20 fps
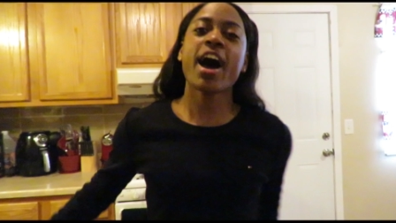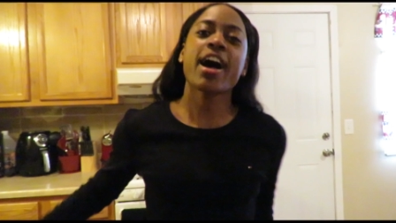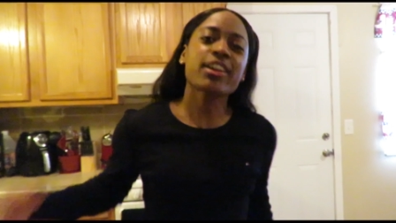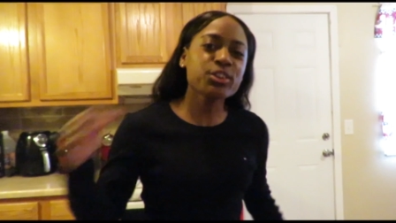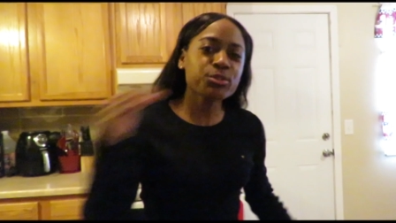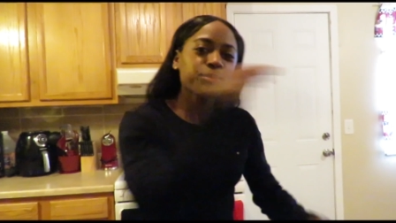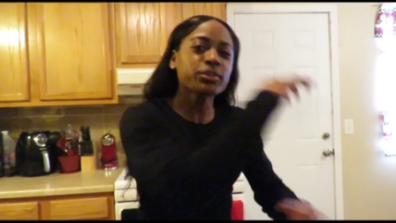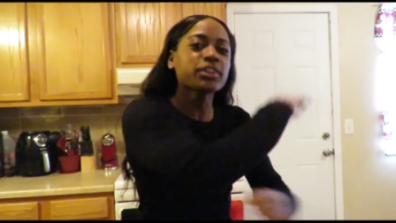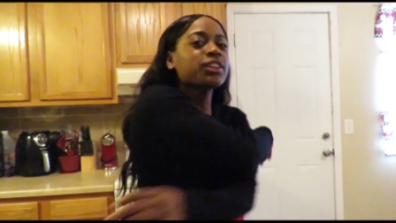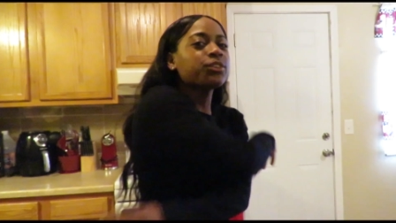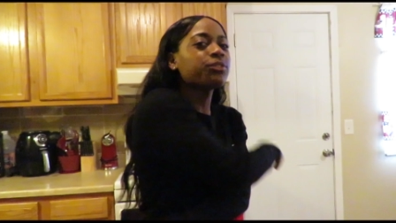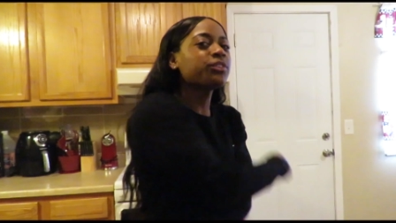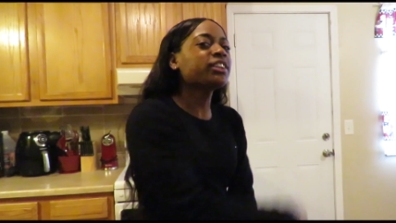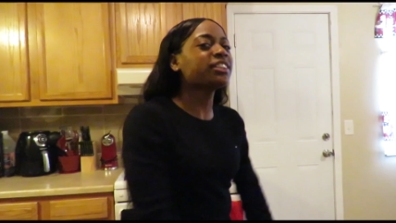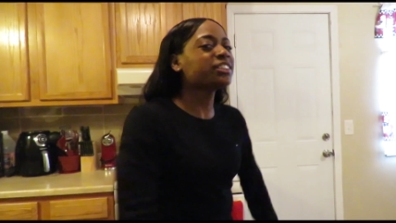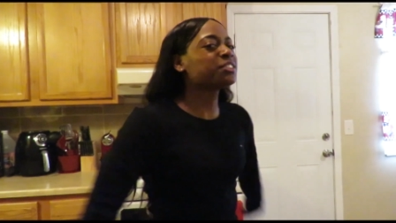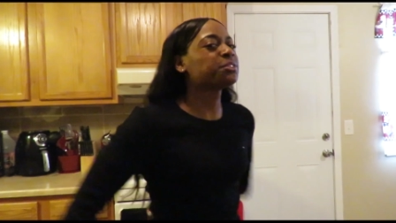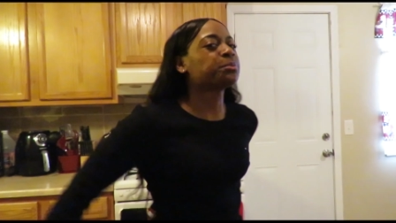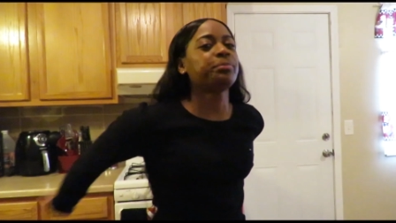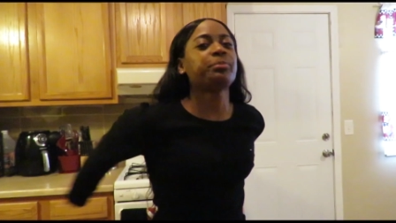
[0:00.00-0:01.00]
I don't really want
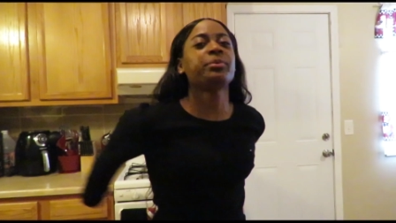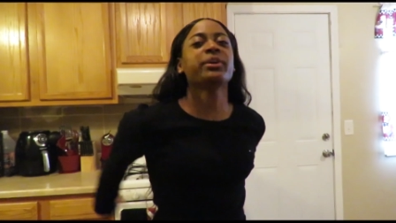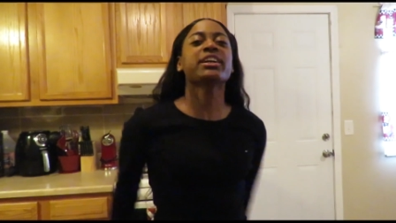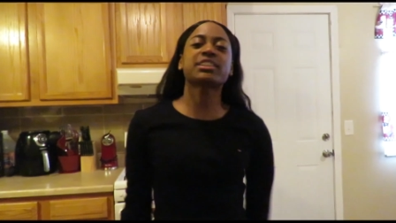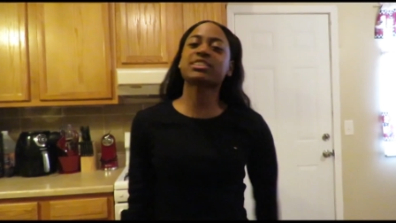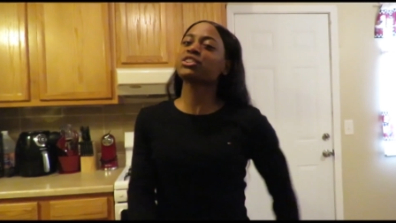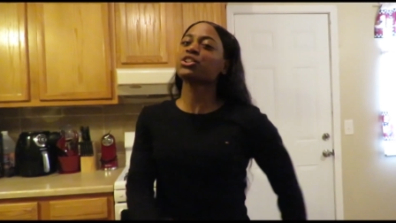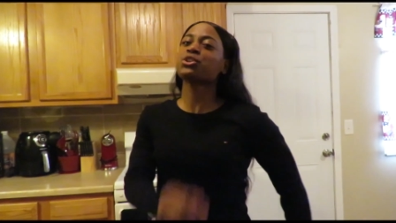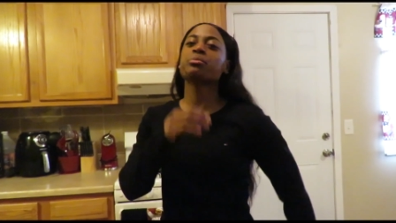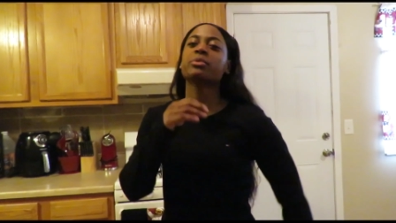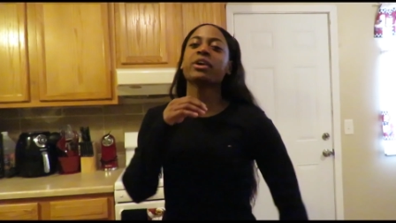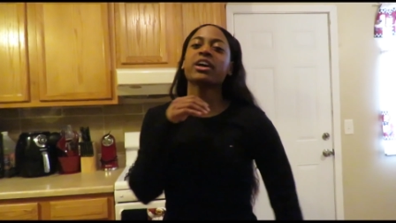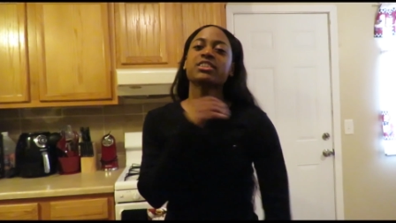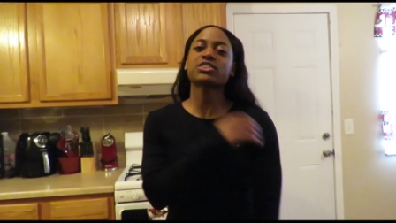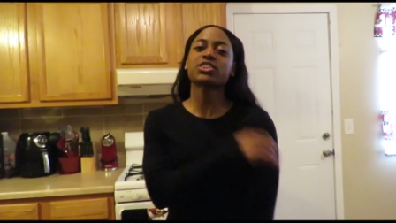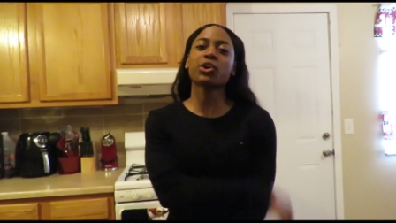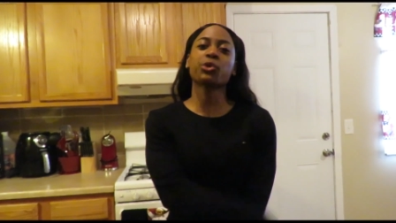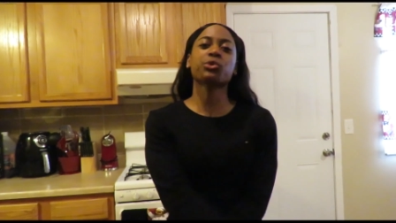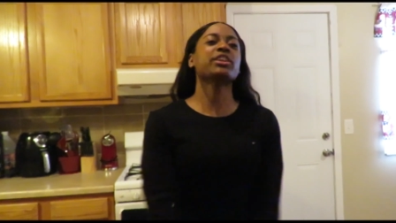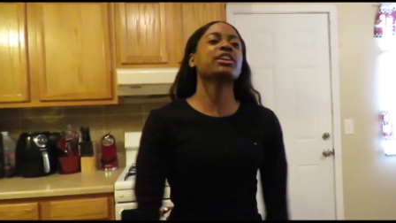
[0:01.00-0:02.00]
to speak too
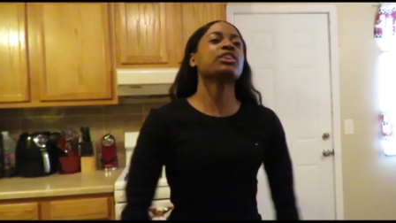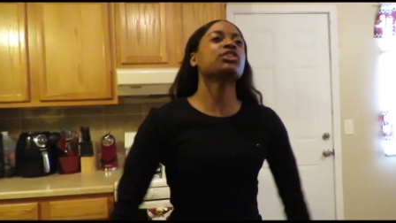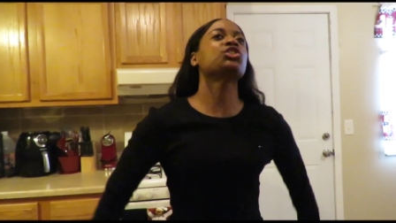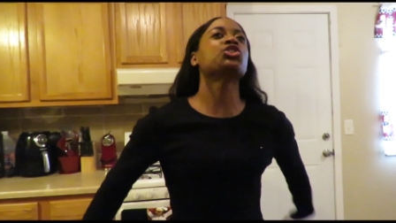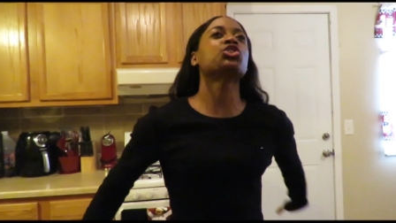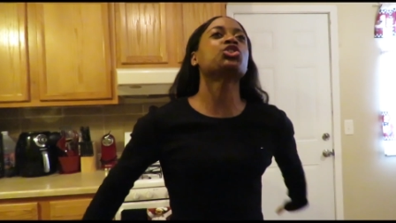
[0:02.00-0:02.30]
much on this